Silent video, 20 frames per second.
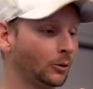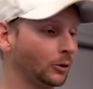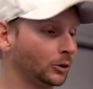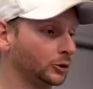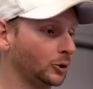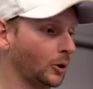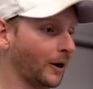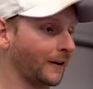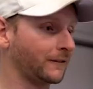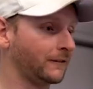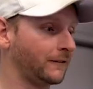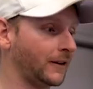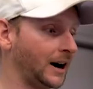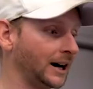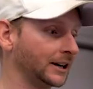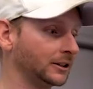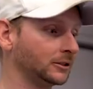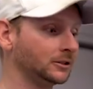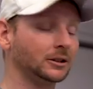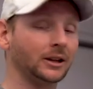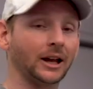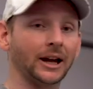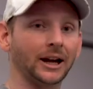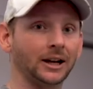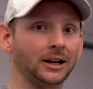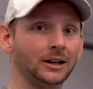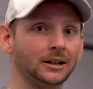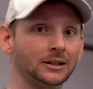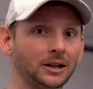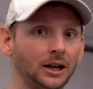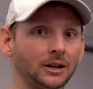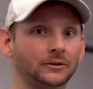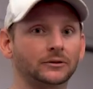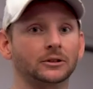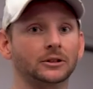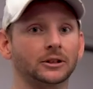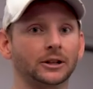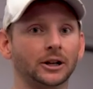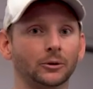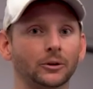We'll do our final layer of
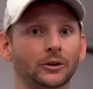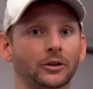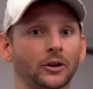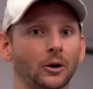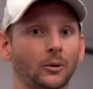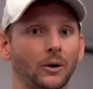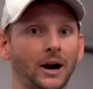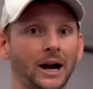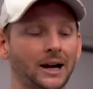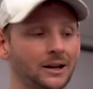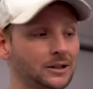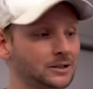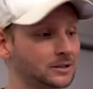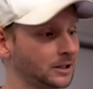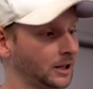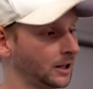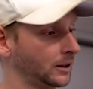clear with our wax,